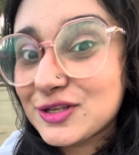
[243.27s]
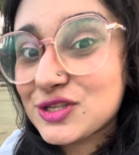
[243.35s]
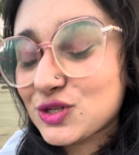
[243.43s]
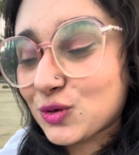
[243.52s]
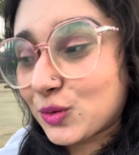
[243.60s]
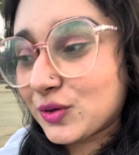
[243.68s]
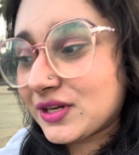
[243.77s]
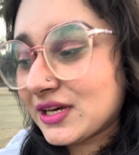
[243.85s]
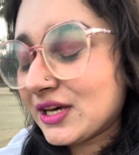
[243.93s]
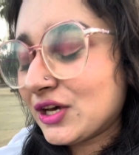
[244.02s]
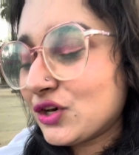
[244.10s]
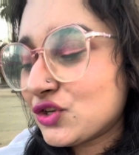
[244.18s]
stored
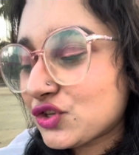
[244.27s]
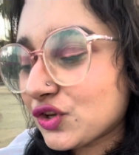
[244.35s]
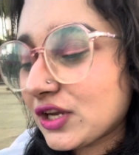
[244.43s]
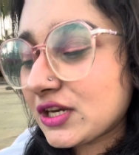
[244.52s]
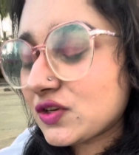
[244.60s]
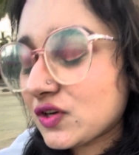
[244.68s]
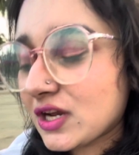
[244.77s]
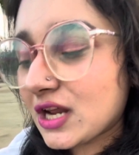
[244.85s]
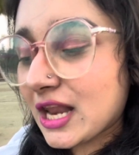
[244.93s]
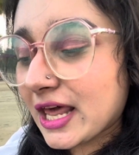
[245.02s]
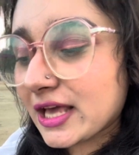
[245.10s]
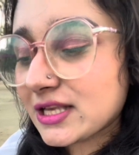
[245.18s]
so you need to
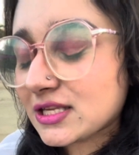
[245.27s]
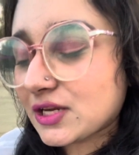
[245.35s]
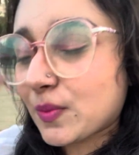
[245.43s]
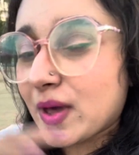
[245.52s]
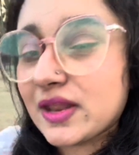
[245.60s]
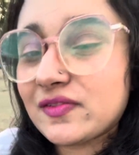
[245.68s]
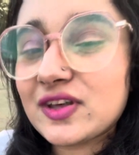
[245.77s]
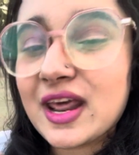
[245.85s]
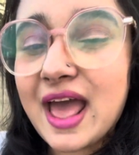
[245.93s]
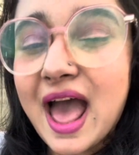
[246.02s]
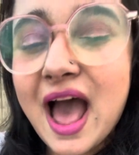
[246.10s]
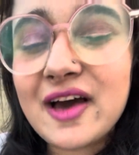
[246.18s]
realize that wherever
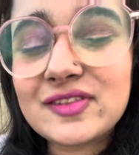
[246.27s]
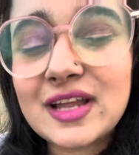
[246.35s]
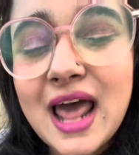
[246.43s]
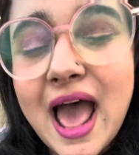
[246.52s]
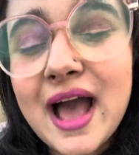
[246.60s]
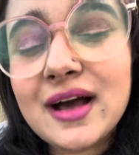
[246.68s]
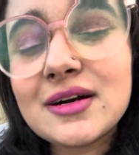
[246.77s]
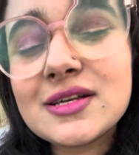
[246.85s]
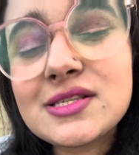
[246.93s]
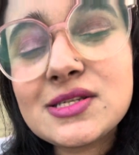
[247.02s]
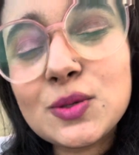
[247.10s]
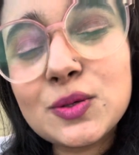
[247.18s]
i have that anger
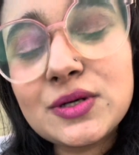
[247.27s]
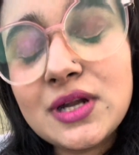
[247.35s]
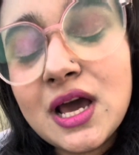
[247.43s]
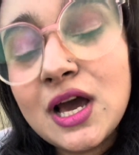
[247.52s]
stored